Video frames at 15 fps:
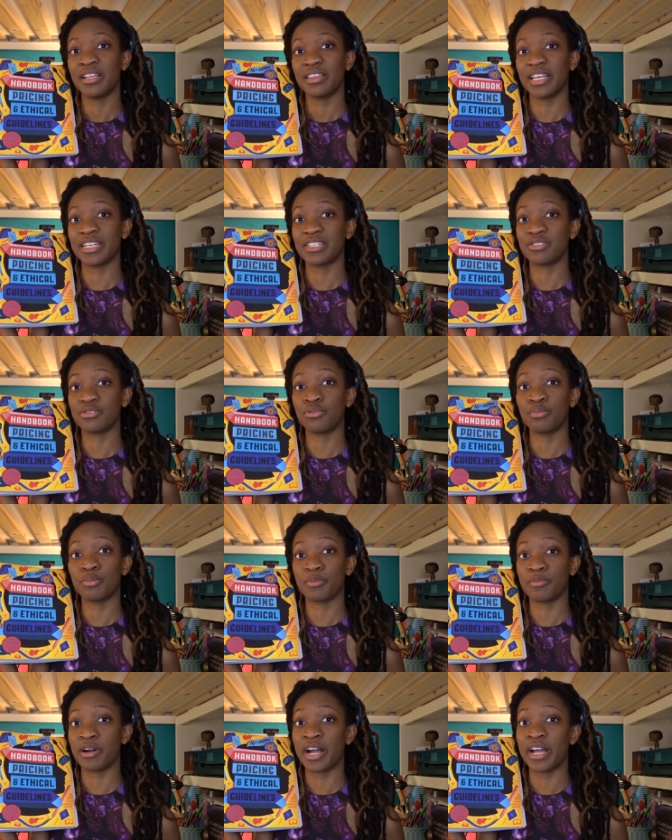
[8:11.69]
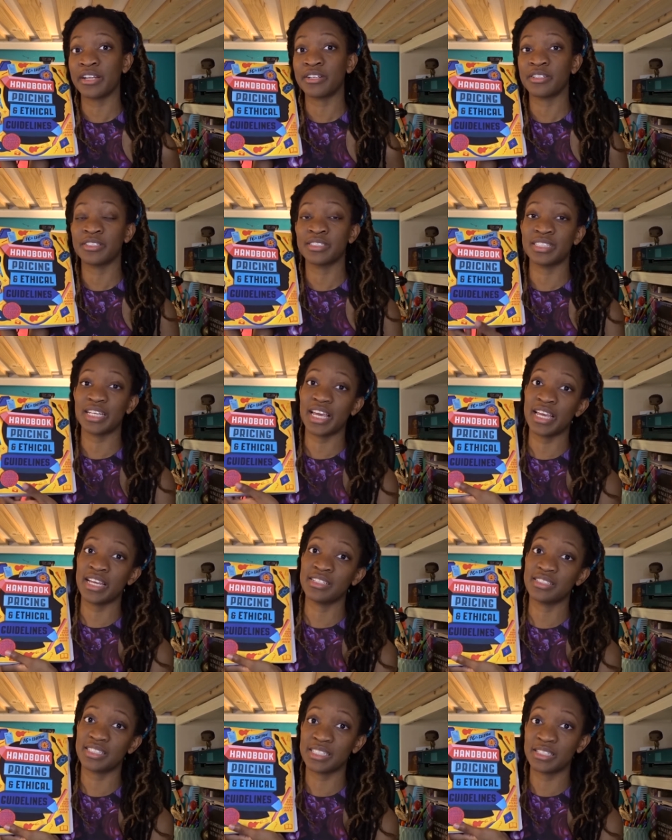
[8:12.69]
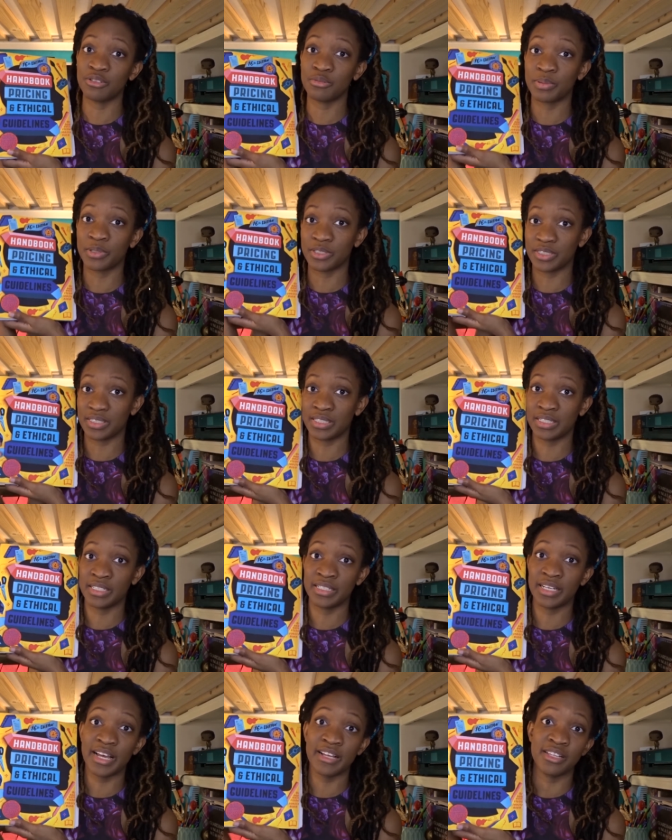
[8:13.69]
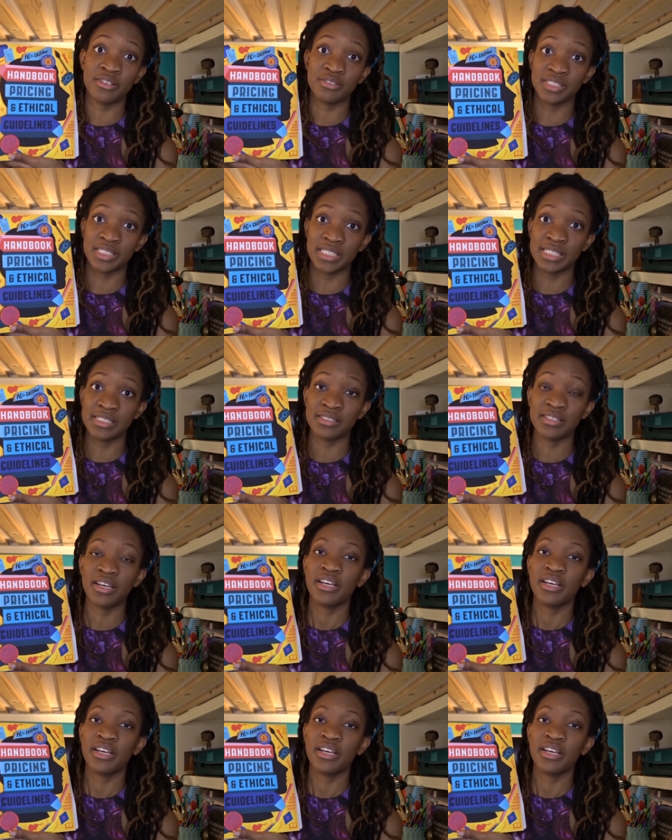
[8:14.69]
like sole proprietors and single person LLCs.